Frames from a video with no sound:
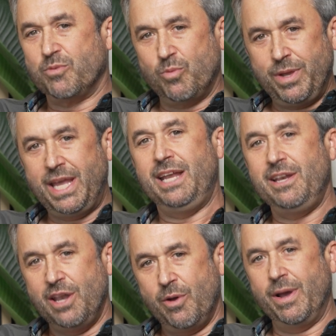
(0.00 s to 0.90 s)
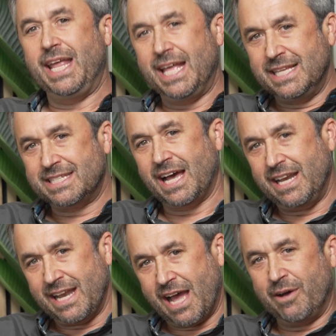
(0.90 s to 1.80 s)
We know it
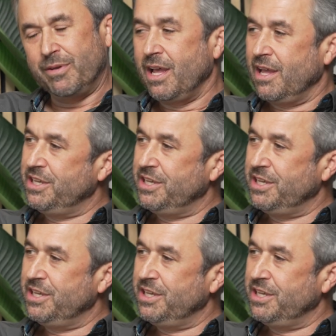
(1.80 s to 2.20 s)
inside and out.